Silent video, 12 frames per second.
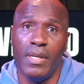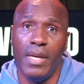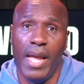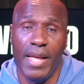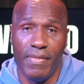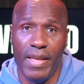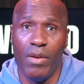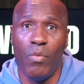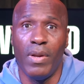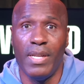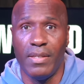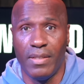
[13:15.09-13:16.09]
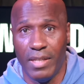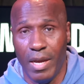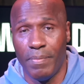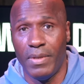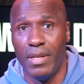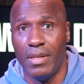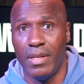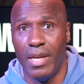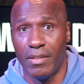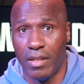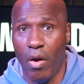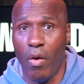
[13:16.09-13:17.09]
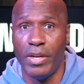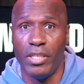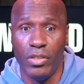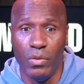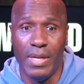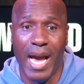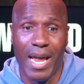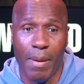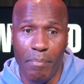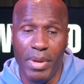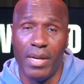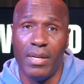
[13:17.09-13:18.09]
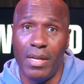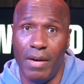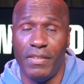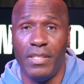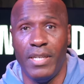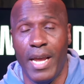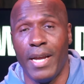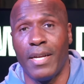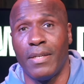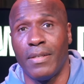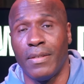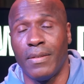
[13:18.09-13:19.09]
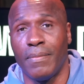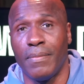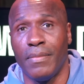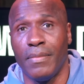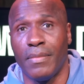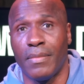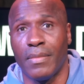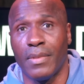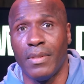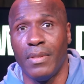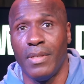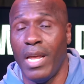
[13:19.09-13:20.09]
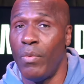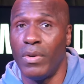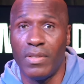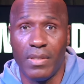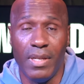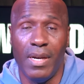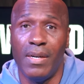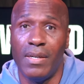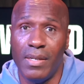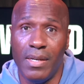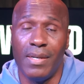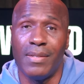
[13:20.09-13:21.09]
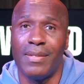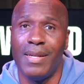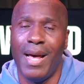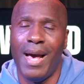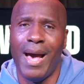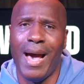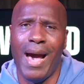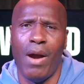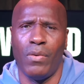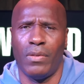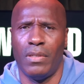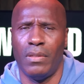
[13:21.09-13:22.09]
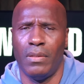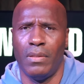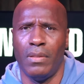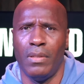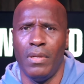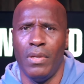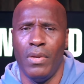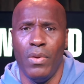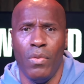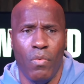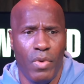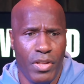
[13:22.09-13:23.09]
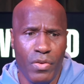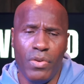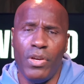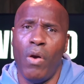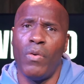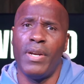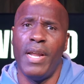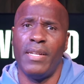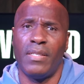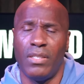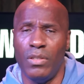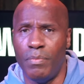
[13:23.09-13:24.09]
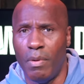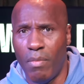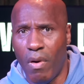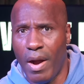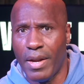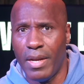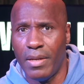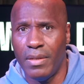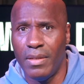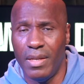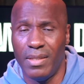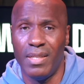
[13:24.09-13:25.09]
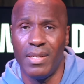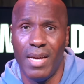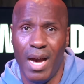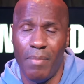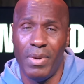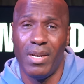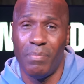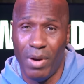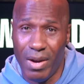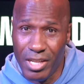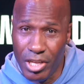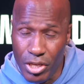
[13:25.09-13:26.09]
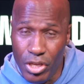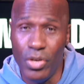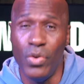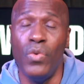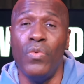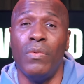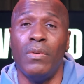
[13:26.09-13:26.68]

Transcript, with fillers: and they will accept it as long as you got a big enough check. They will sell us out. When you go to that supermarket, it's incumbent upon you